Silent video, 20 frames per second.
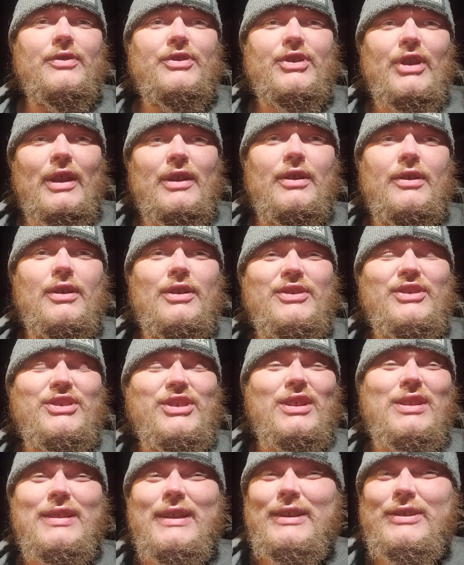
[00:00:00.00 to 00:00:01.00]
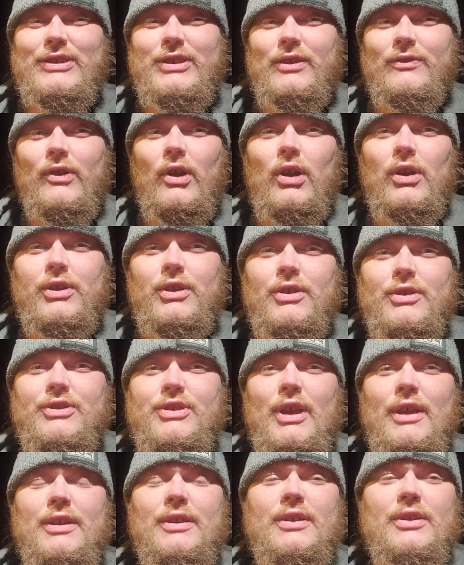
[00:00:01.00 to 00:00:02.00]
Senators, it's a list of all your
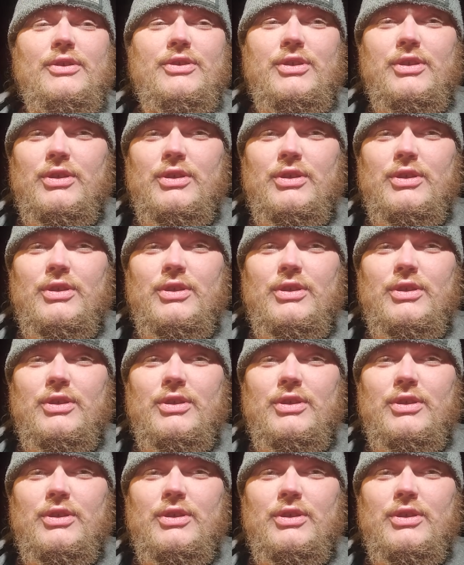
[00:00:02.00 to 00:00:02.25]
senators.